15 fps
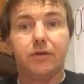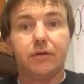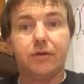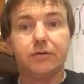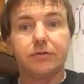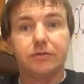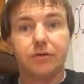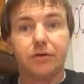
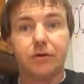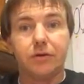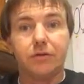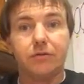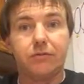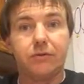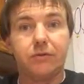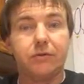Had some good
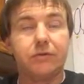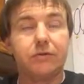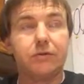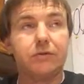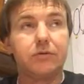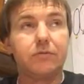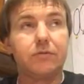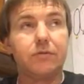luck with
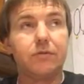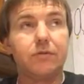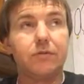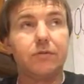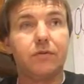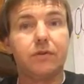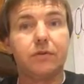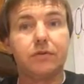
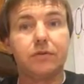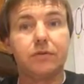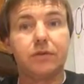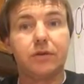this